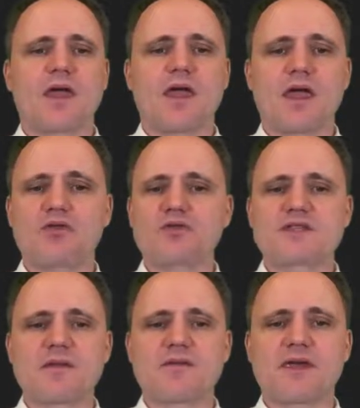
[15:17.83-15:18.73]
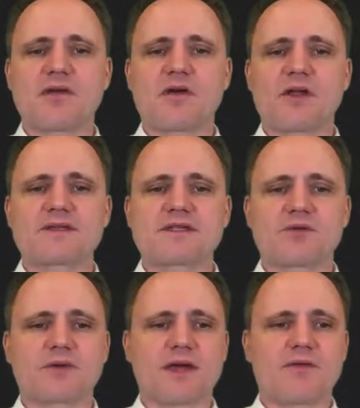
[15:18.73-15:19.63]
and do the same thing. Or let's see
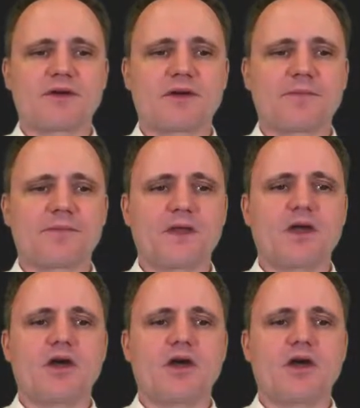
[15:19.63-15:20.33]
what we have here.